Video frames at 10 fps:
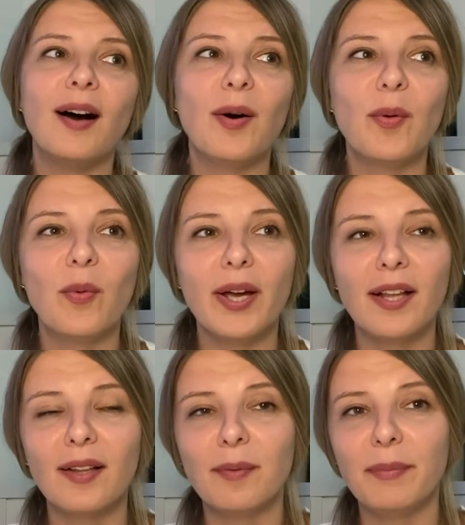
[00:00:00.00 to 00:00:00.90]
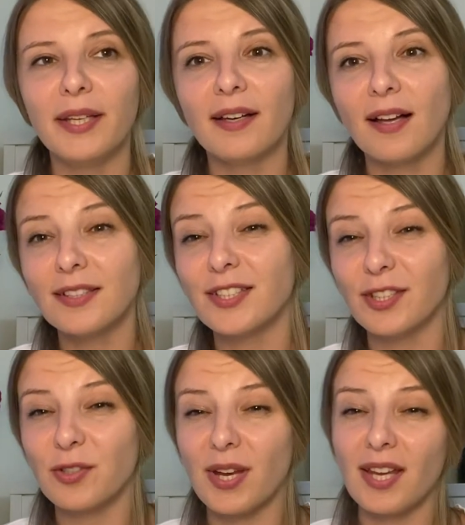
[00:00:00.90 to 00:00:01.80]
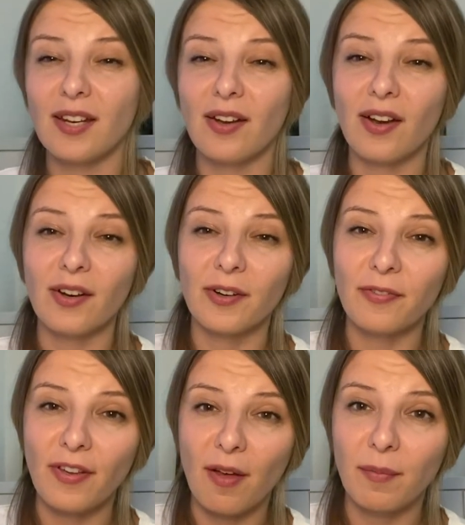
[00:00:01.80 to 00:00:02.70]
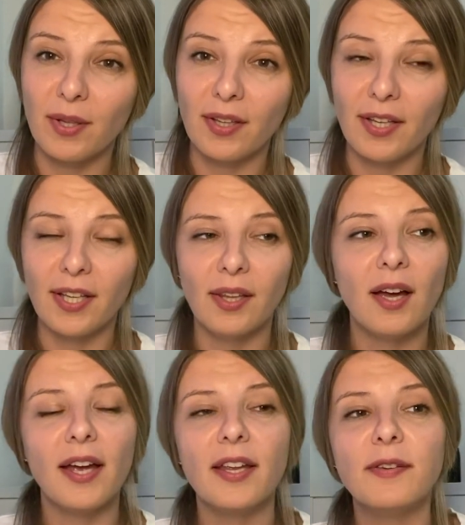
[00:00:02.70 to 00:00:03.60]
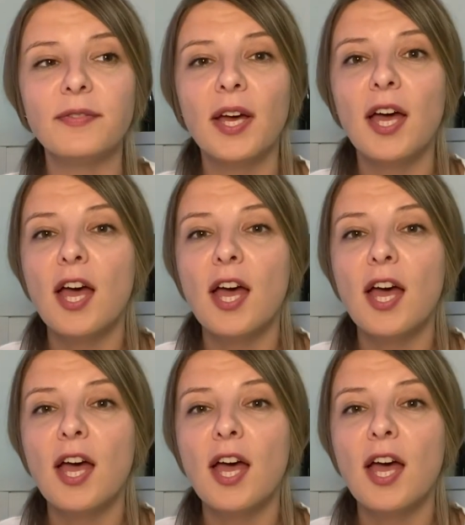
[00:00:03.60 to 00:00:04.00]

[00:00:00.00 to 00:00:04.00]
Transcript: will be concentrated on her family life.